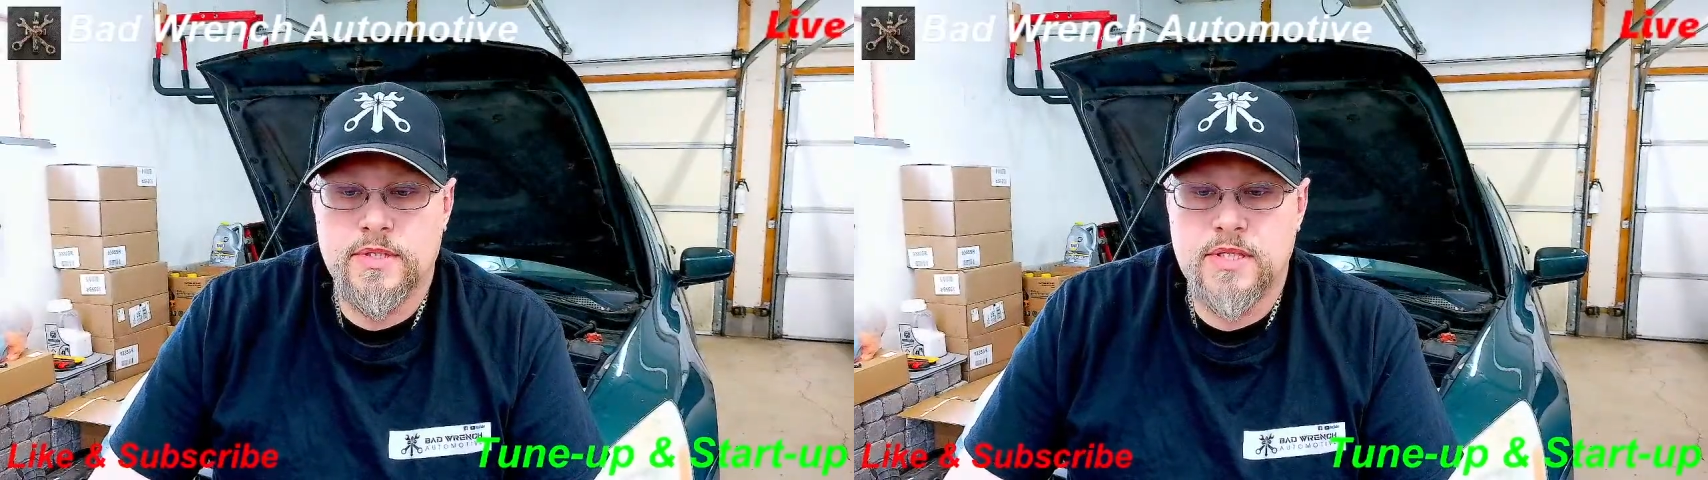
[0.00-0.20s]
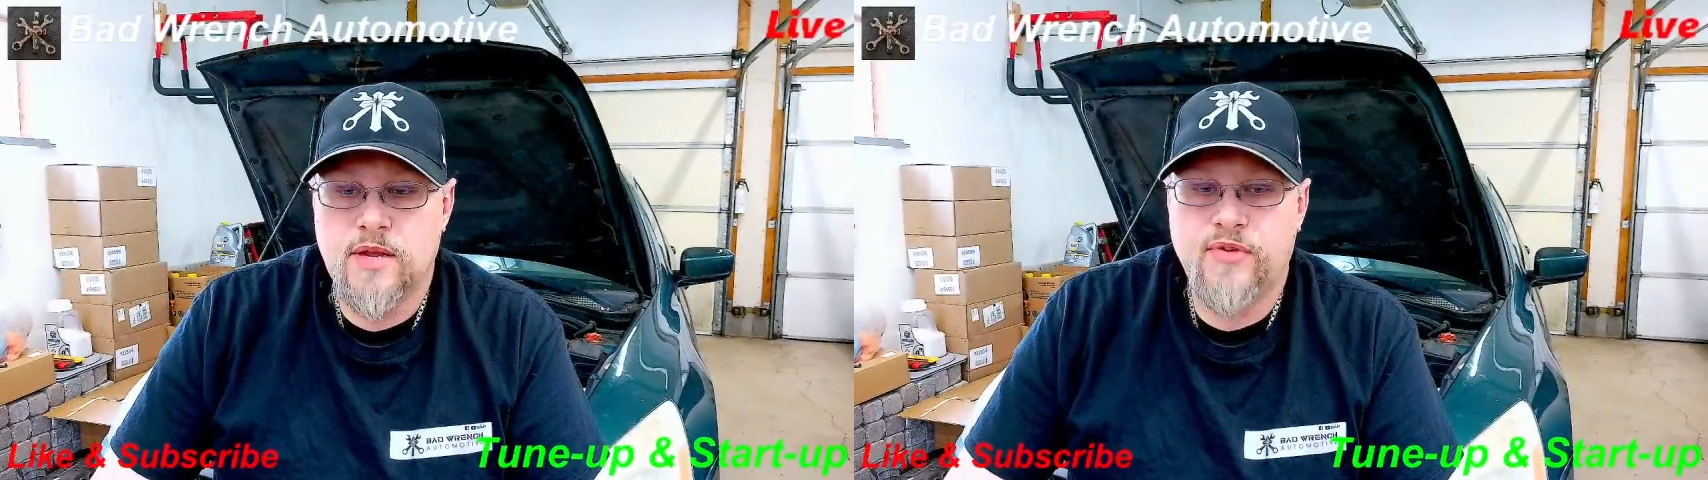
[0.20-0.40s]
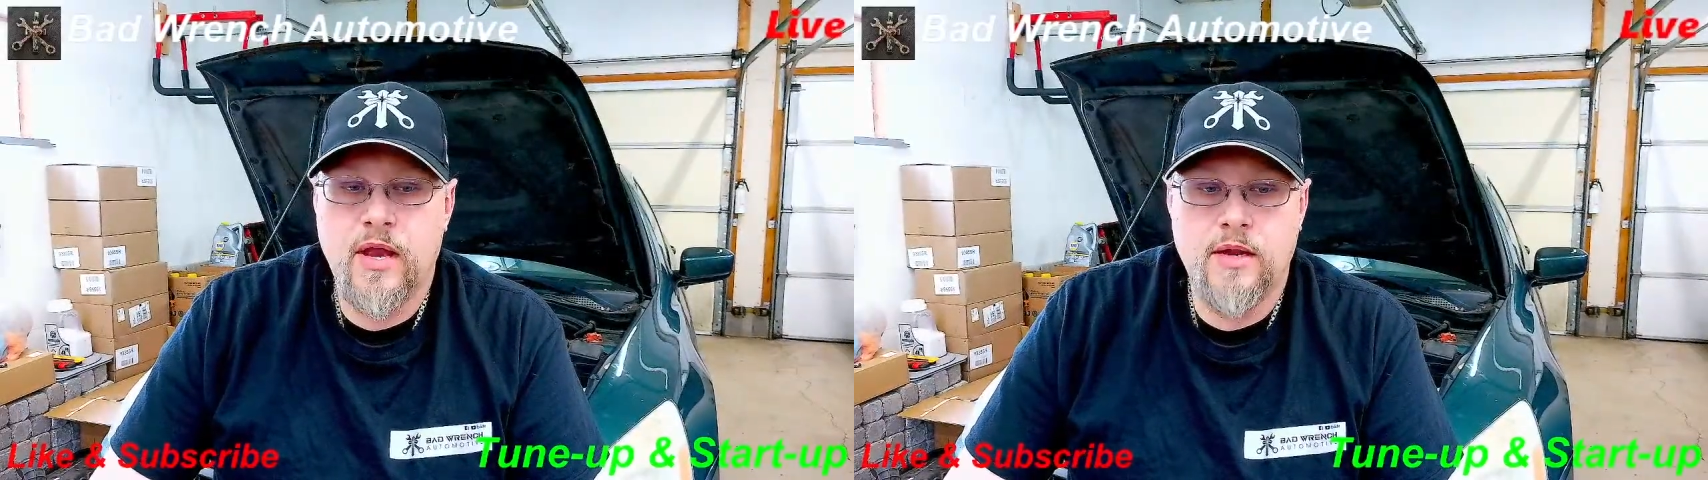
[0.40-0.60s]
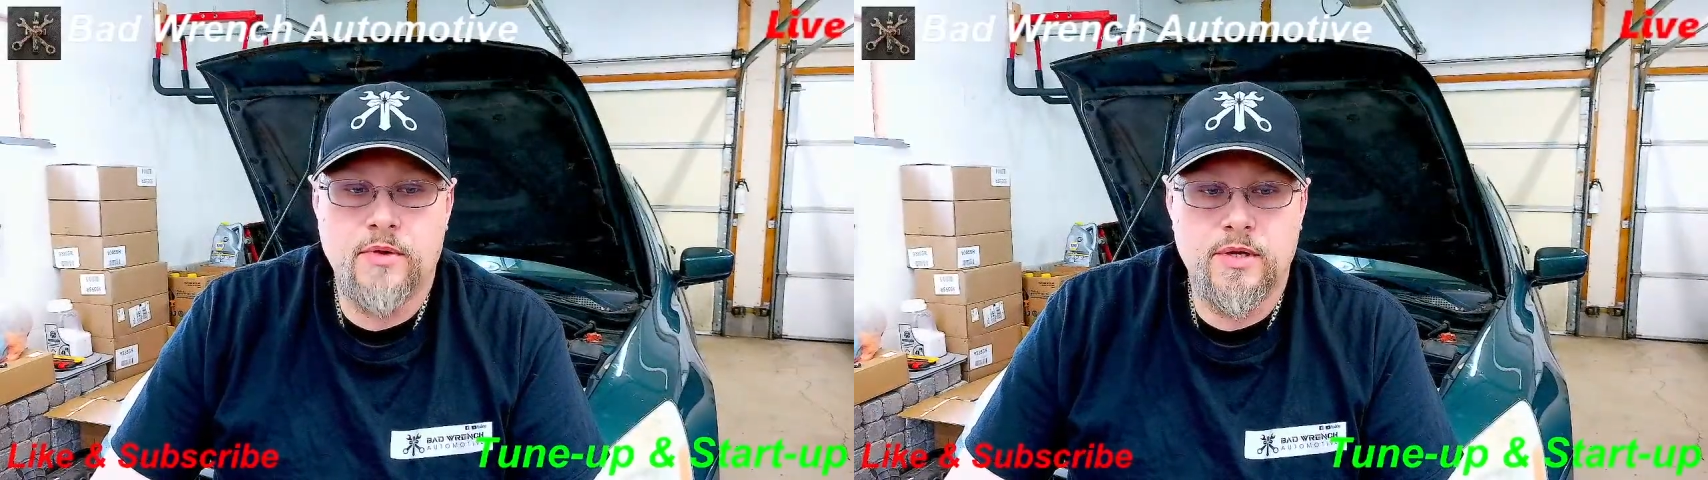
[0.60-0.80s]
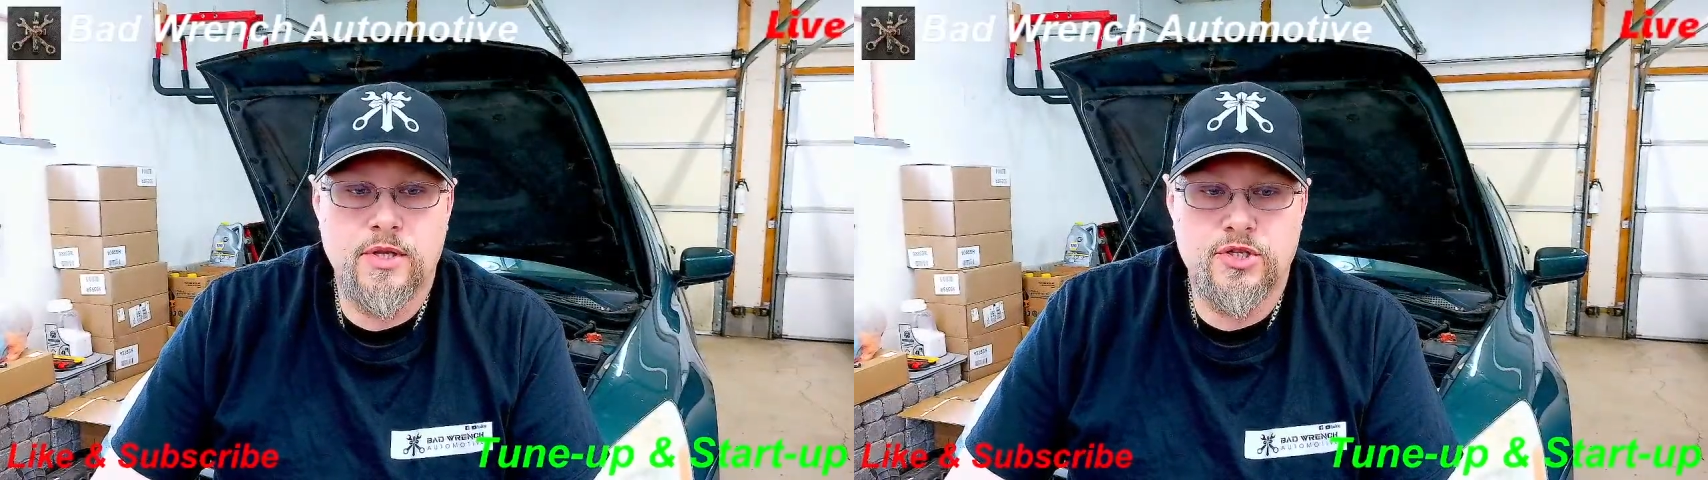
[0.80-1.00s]
See if
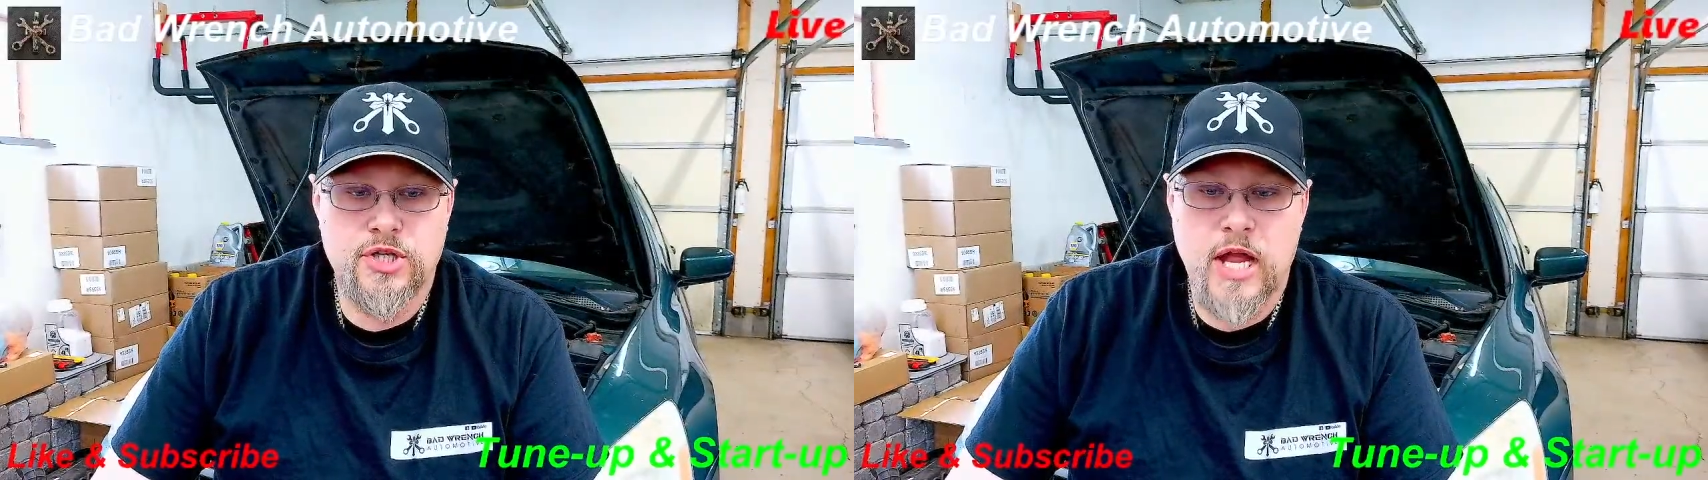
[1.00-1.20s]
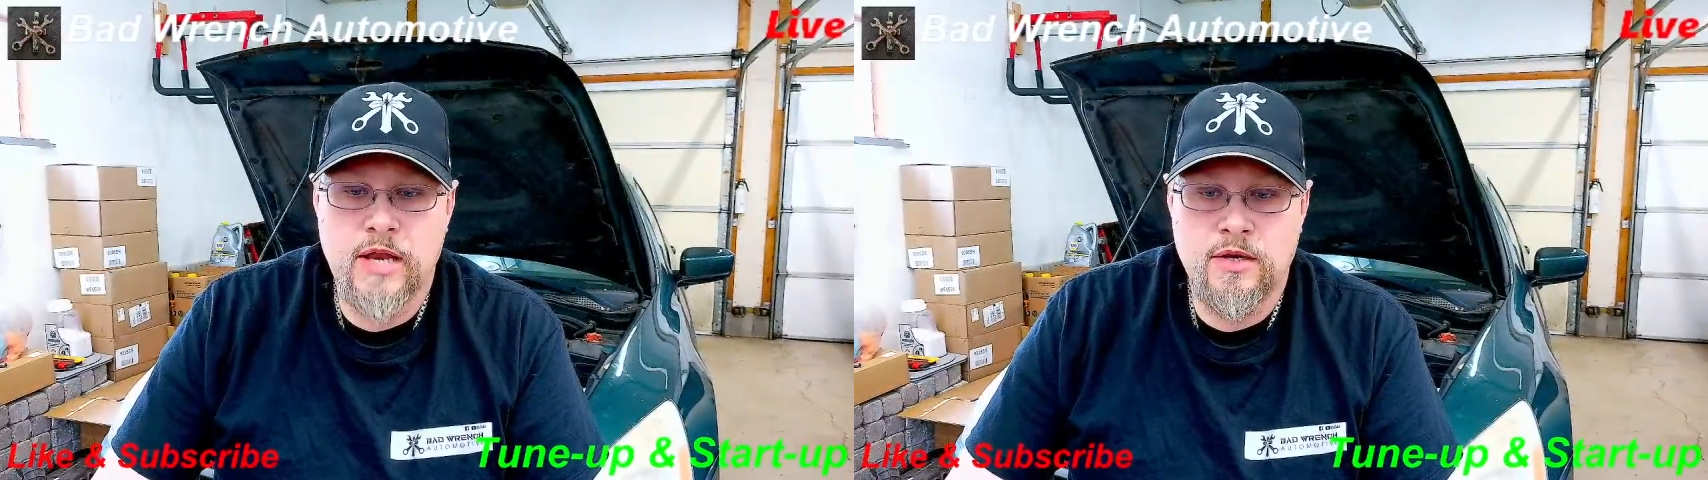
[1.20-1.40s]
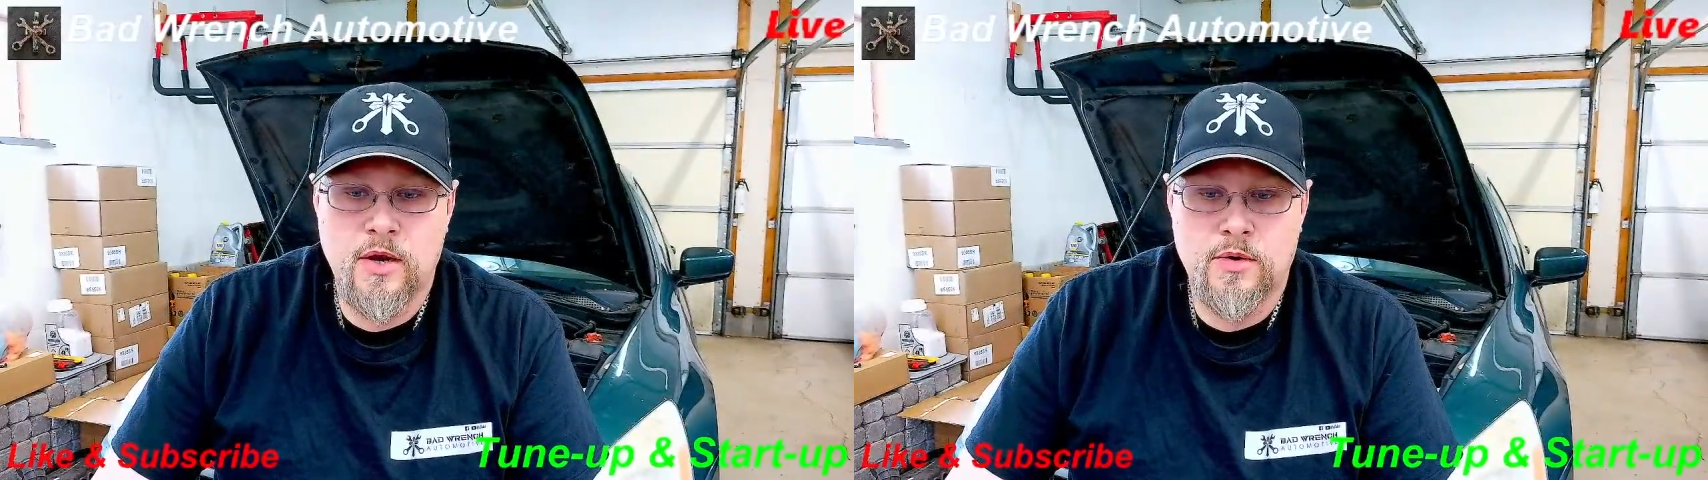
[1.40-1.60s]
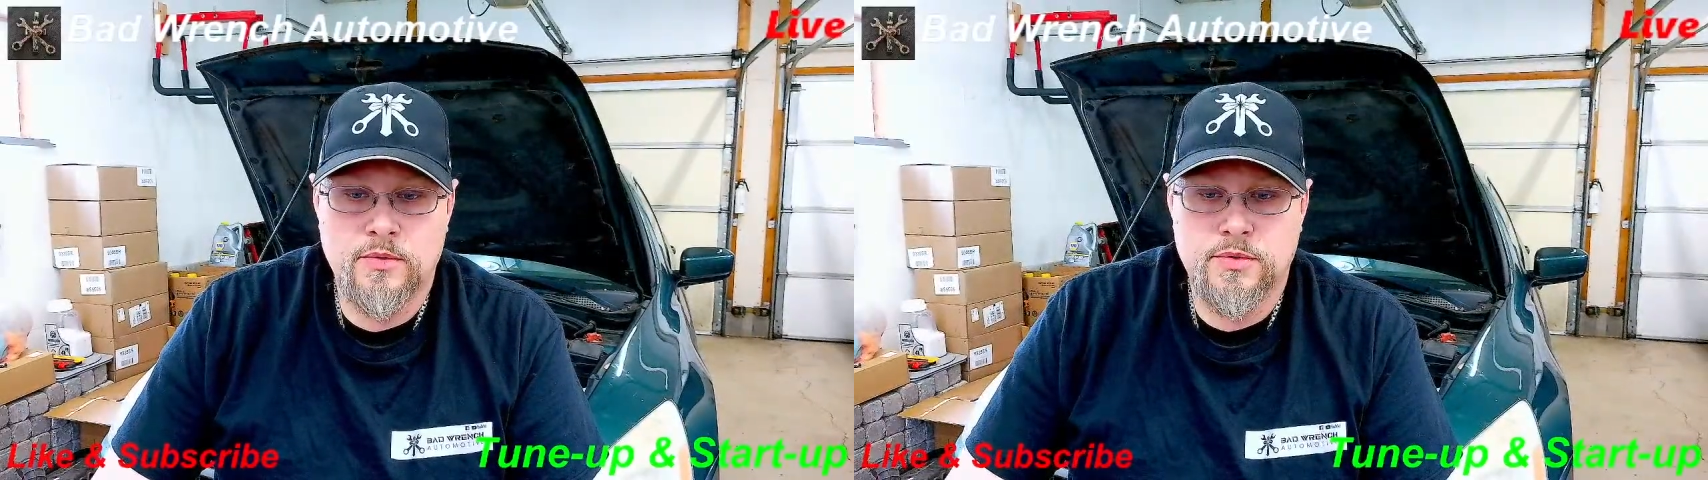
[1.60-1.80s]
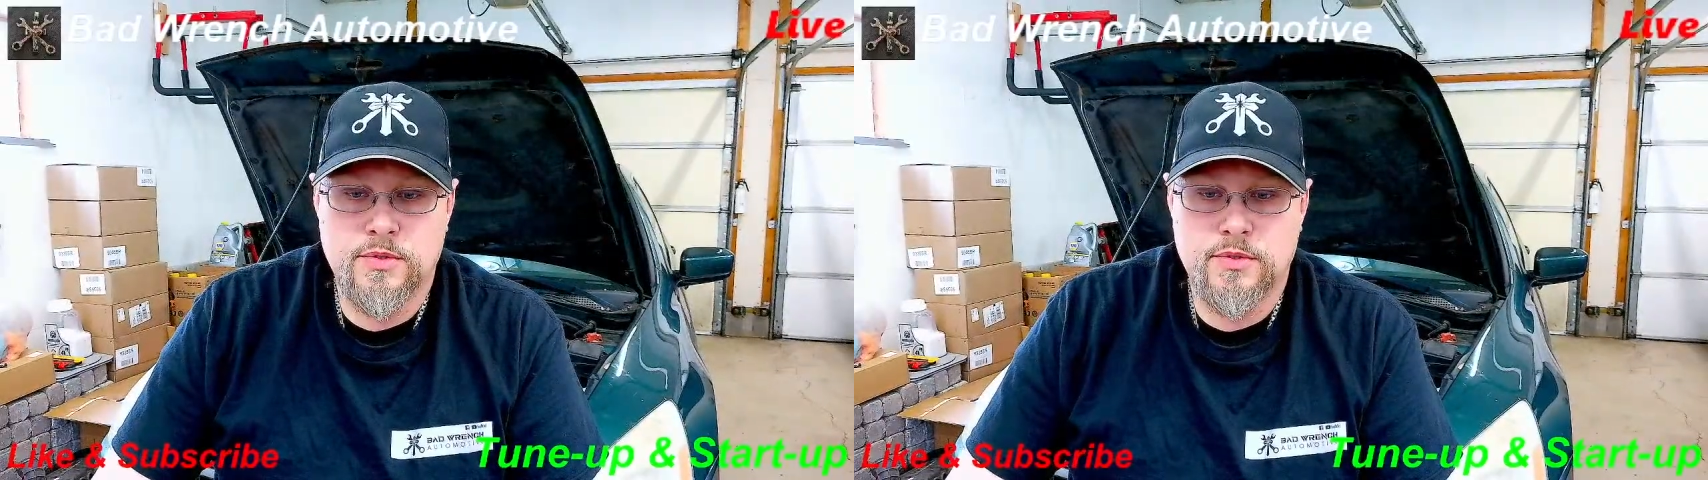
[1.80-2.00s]
anyone in the chat
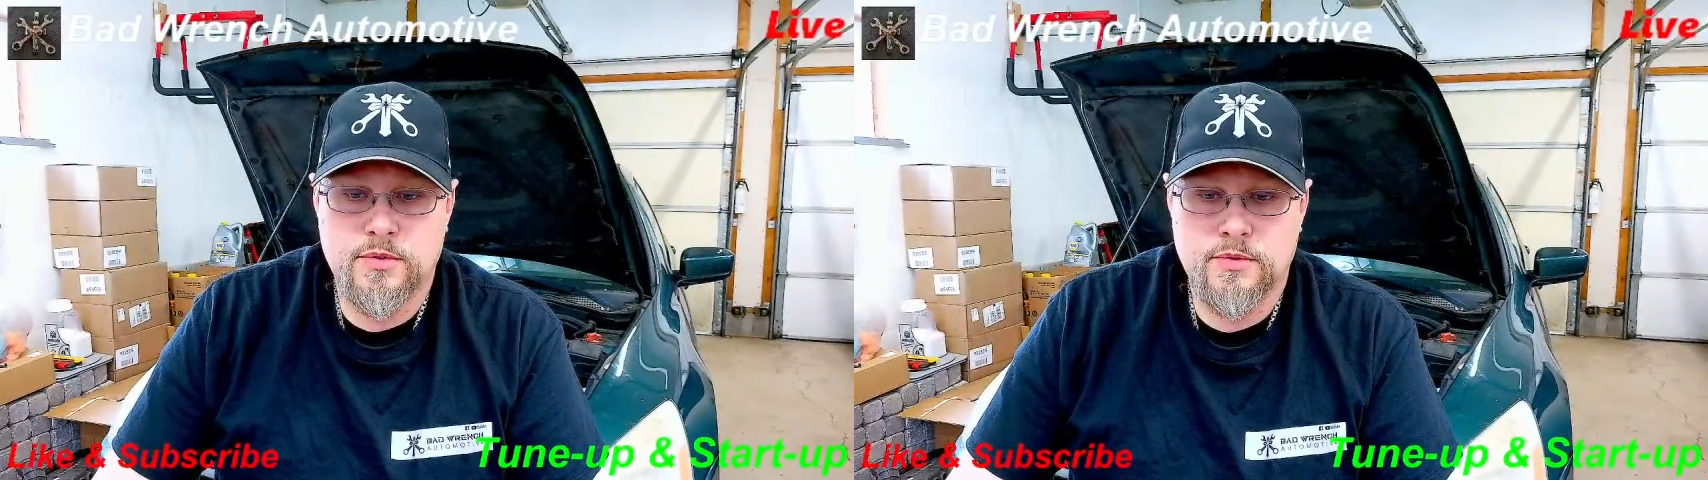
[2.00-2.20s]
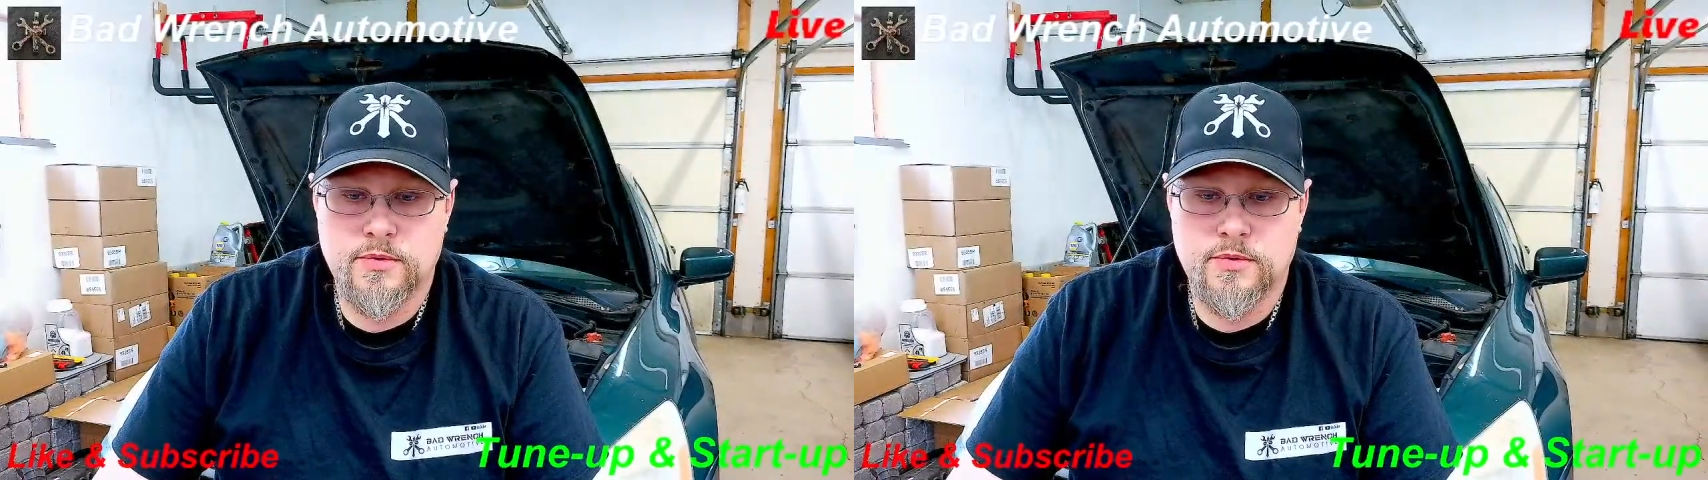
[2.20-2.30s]
knows.